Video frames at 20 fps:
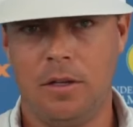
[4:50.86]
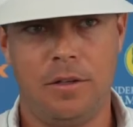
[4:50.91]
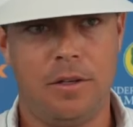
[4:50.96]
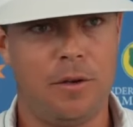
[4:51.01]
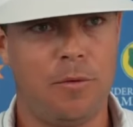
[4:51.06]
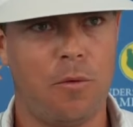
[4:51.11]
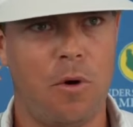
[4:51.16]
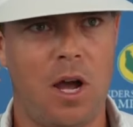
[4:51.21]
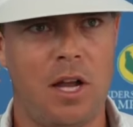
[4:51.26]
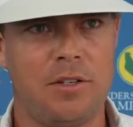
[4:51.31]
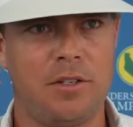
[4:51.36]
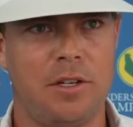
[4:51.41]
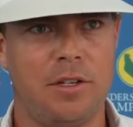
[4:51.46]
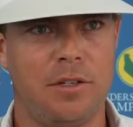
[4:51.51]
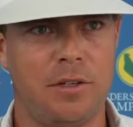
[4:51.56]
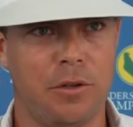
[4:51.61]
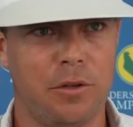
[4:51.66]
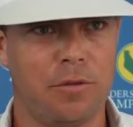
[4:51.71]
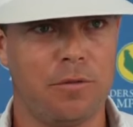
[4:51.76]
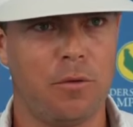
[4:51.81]
didn't watch it
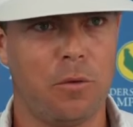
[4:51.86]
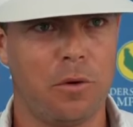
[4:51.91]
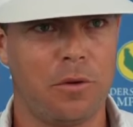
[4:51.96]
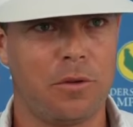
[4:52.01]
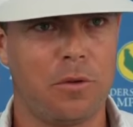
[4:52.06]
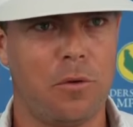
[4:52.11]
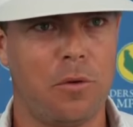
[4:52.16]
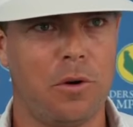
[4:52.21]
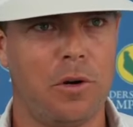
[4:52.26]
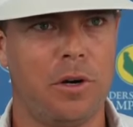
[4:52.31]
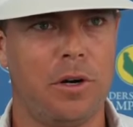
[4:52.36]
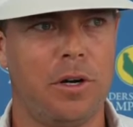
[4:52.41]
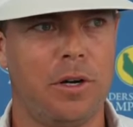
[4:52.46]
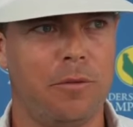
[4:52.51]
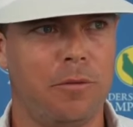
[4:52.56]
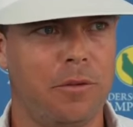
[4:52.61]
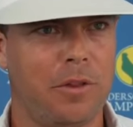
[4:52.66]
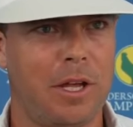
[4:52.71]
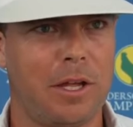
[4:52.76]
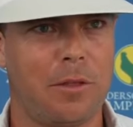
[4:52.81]
until the fourth quarter
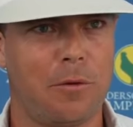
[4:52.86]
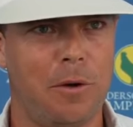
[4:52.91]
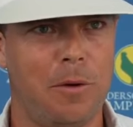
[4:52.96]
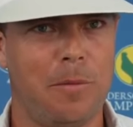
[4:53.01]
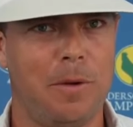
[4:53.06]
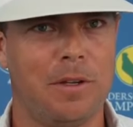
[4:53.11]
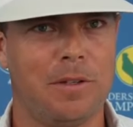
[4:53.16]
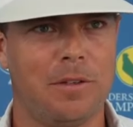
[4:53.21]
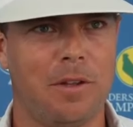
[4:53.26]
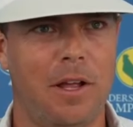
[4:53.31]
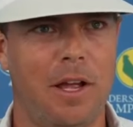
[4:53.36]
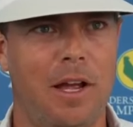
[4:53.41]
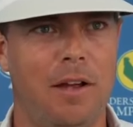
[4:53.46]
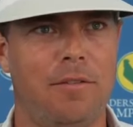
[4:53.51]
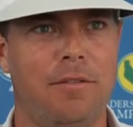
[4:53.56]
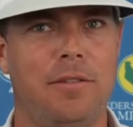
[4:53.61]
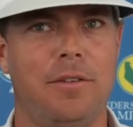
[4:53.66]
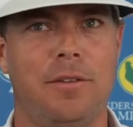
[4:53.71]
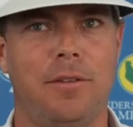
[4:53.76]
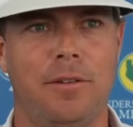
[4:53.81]
with like 3 minutes
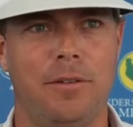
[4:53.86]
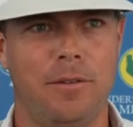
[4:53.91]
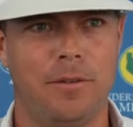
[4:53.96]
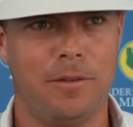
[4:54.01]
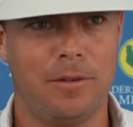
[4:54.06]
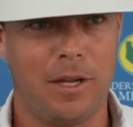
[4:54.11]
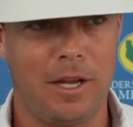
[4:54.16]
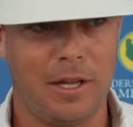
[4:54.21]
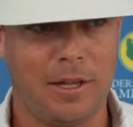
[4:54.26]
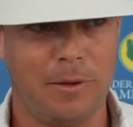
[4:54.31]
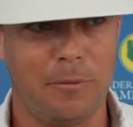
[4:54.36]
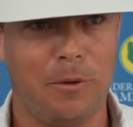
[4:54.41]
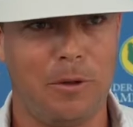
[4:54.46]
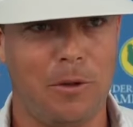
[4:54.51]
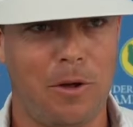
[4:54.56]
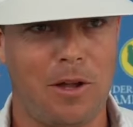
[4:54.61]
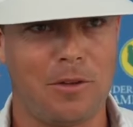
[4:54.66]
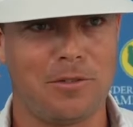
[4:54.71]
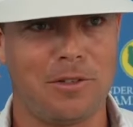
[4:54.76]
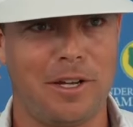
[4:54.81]
left, and then
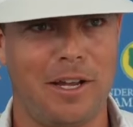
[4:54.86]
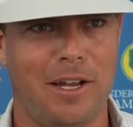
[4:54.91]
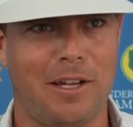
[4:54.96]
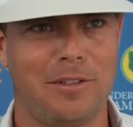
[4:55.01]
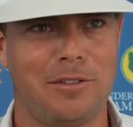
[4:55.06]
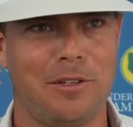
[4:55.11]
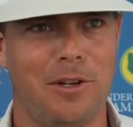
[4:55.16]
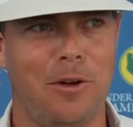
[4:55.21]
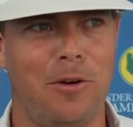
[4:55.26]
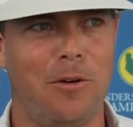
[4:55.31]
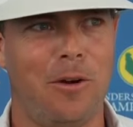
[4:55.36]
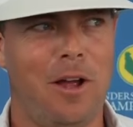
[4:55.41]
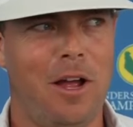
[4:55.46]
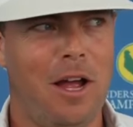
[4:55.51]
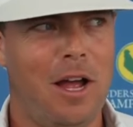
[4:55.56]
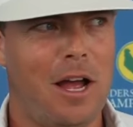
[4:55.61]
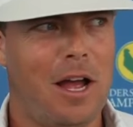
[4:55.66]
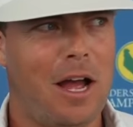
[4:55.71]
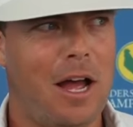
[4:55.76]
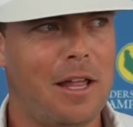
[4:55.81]
we lost again. So
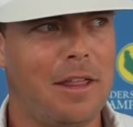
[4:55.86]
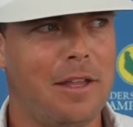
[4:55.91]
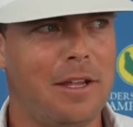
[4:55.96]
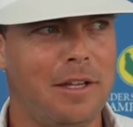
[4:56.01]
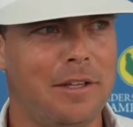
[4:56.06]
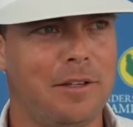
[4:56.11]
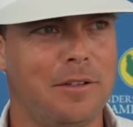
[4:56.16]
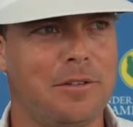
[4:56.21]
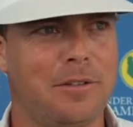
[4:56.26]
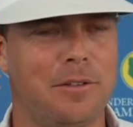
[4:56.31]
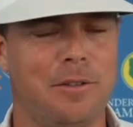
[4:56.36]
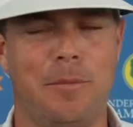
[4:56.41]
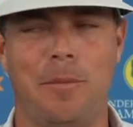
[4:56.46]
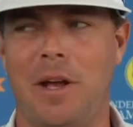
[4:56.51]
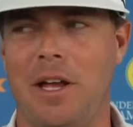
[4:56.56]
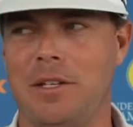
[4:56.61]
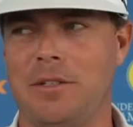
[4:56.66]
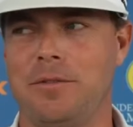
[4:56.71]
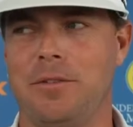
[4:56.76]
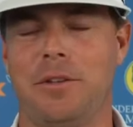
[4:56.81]
I think this is the
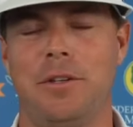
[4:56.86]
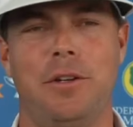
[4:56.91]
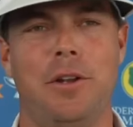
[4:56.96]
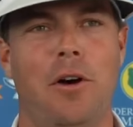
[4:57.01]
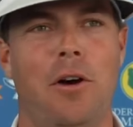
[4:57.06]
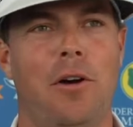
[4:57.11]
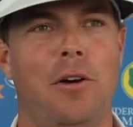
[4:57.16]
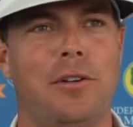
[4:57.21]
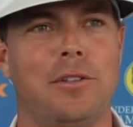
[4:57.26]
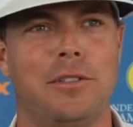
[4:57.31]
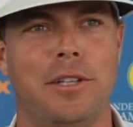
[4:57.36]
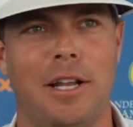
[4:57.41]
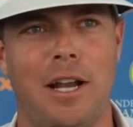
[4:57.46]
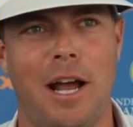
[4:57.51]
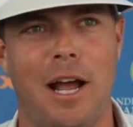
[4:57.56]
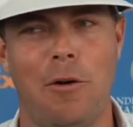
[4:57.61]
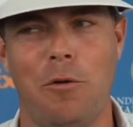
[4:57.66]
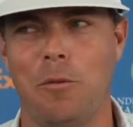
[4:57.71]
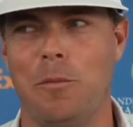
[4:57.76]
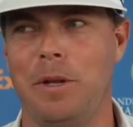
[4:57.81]
best for the dogs
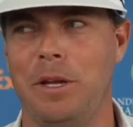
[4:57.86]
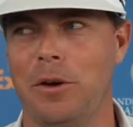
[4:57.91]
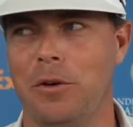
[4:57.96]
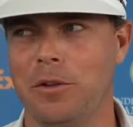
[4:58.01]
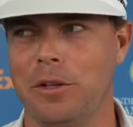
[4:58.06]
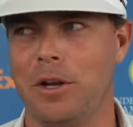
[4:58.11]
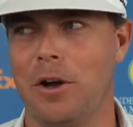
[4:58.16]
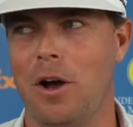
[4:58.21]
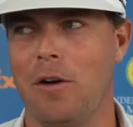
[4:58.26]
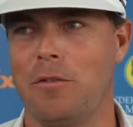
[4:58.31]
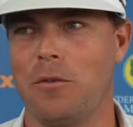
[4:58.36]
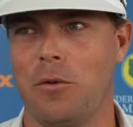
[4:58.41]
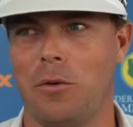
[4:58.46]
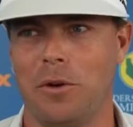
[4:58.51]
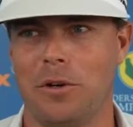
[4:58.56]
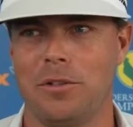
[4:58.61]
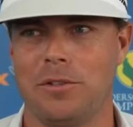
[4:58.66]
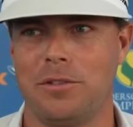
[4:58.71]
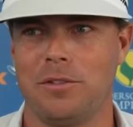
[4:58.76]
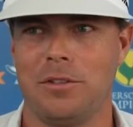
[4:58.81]
that I will be on the golf
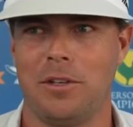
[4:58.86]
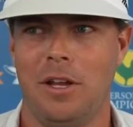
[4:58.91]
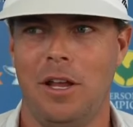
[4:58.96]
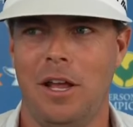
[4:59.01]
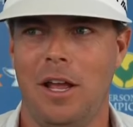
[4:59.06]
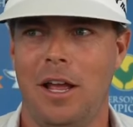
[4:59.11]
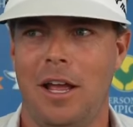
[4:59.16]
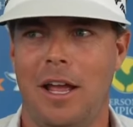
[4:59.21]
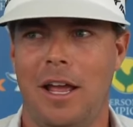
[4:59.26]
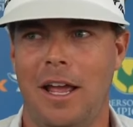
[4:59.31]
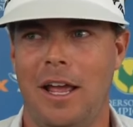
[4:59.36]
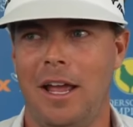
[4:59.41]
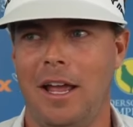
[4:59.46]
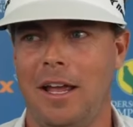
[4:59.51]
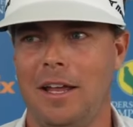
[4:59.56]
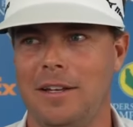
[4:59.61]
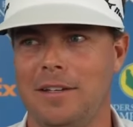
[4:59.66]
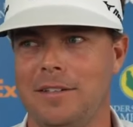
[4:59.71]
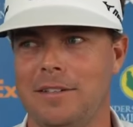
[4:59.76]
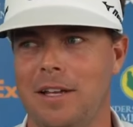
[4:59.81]
course,
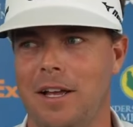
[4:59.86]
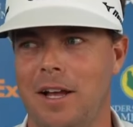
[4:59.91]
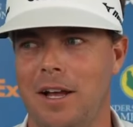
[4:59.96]
And,